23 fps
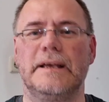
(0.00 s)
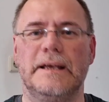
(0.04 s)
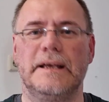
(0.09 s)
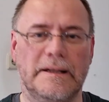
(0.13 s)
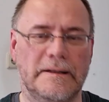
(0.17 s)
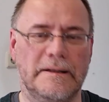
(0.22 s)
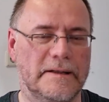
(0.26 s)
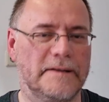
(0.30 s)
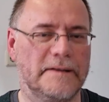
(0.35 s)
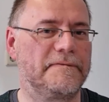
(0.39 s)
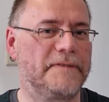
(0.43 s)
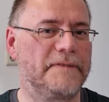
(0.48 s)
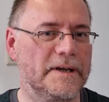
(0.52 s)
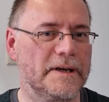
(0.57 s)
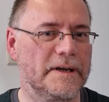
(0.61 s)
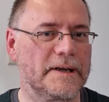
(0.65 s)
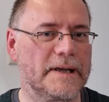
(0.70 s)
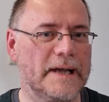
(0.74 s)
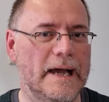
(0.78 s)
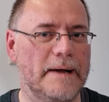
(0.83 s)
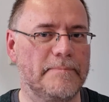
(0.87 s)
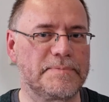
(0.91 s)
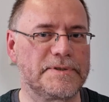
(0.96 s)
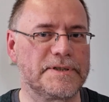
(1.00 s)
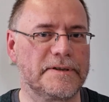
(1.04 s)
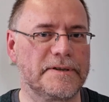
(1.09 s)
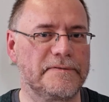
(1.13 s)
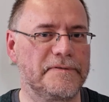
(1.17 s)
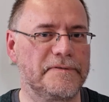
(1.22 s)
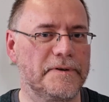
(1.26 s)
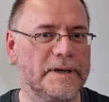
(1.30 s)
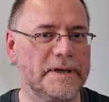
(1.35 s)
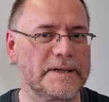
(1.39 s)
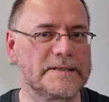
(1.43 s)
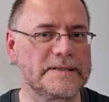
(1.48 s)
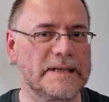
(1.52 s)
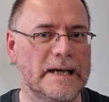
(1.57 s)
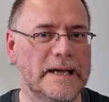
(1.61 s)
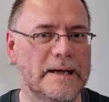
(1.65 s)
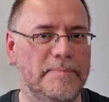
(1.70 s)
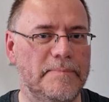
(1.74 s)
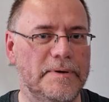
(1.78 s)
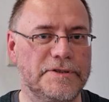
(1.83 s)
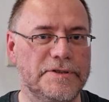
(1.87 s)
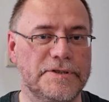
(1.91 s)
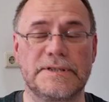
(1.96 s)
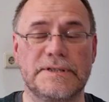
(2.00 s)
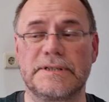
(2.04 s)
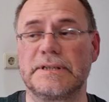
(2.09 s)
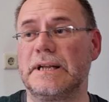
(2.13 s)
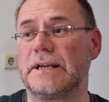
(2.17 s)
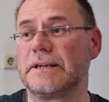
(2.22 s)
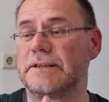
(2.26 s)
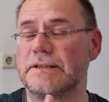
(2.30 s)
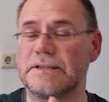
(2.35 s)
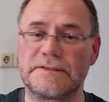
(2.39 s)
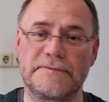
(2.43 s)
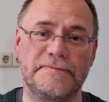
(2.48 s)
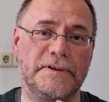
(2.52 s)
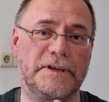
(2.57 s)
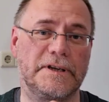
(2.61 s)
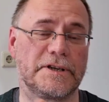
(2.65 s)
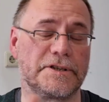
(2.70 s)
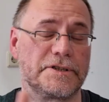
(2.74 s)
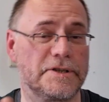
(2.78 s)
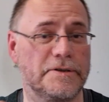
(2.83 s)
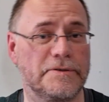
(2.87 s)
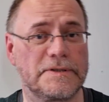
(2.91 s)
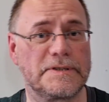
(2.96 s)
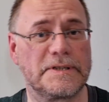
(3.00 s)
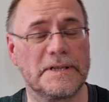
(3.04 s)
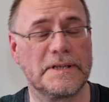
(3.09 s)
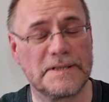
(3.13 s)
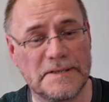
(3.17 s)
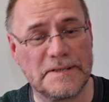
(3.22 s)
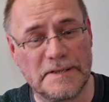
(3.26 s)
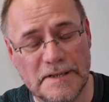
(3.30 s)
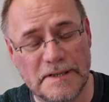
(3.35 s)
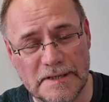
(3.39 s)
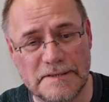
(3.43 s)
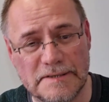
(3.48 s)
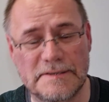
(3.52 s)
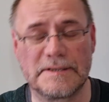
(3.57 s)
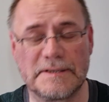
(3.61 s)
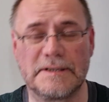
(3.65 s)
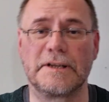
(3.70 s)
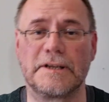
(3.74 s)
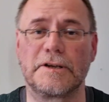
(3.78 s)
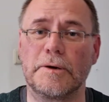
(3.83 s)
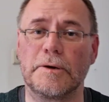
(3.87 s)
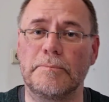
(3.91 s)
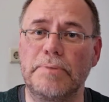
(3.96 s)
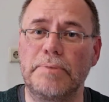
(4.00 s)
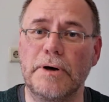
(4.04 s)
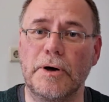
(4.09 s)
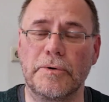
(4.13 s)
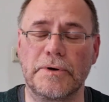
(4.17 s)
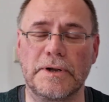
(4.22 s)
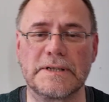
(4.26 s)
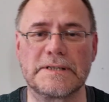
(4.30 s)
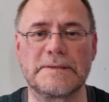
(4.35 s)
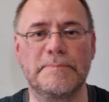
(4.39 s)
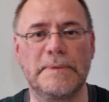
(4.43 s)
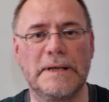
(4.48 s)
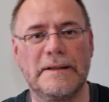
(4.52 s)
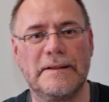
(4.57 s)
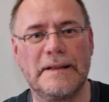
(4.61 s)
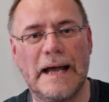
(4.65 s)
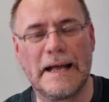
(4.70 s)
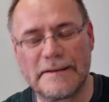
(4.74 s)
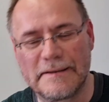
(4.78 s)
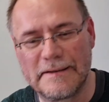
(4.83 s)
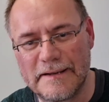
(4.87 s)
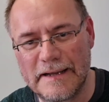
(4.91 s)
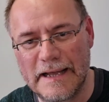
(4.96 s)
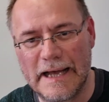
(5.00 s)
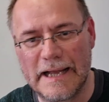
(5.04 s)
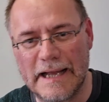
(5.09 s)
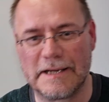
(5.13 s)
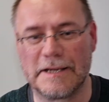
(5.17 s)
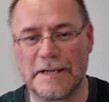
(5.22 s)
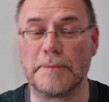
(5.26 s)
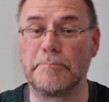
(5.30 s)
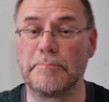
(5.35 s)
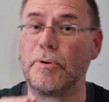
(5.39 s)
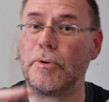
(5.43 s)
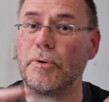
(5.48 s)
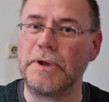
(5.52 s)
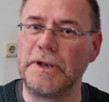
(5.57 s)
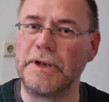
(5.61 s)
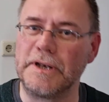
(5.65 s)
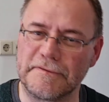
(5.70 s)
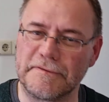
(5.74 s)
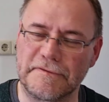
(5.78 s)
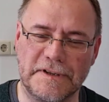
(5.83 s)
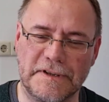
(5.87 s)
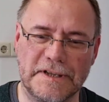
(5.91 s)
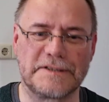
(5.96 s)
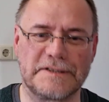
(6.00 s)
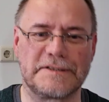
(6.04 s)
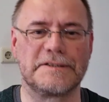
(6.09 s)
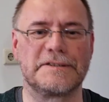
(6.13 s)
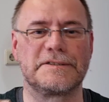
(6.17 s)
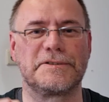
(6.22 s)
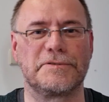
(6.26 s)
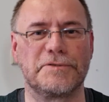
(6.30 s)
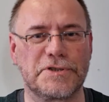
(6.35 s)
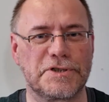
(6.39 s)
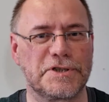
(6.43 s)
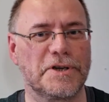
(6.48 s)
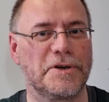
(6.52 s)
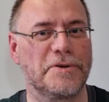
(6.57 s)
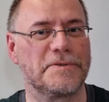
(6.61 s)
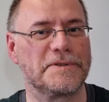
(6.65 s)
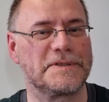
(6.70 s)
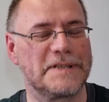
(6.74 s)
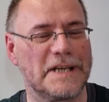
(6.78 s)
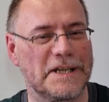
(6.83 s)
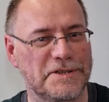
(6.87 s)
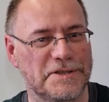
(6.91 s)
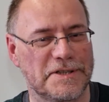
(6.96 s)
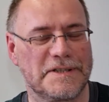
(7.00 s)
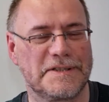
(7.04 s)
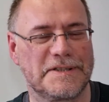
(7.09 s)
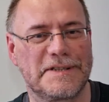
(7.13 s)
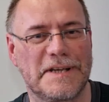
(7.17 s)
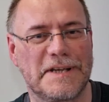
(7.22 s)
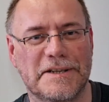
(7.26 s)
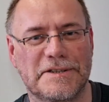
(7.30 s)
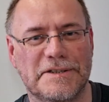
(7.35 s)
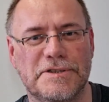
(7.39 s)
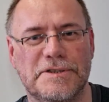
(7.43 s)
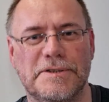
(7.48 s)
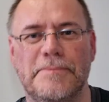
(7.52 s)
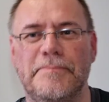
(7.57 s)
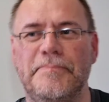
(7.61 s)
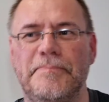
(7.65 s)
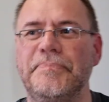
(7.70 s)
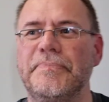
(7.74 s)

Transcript: In the figure caption, for example, you should say like, this figure shows this and this, and the components mean that and that, and the point of this is to show such and such.